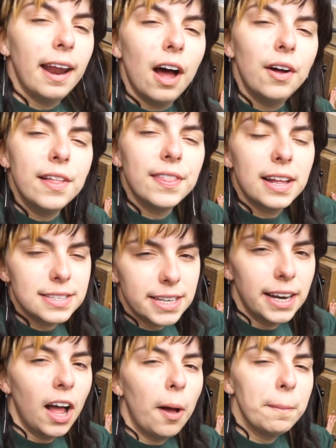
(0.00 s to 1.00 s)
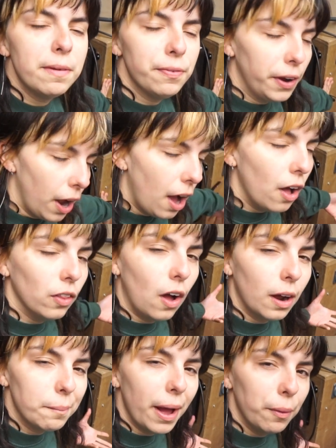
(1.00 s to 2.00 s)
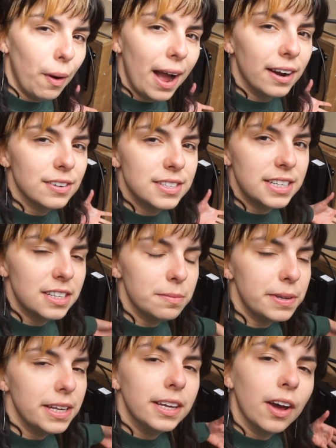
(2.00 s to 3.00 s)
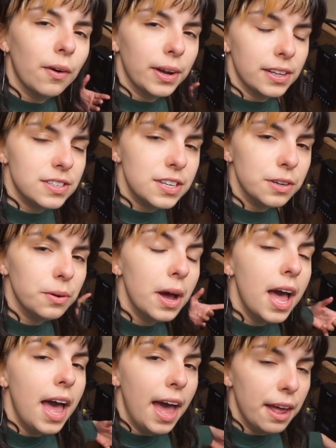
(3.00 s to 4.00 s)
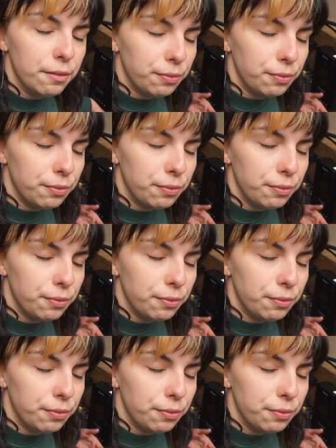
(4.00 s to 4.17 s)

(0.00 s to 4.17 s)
out, and that's gonna help me figure out how long my wires need to be going to and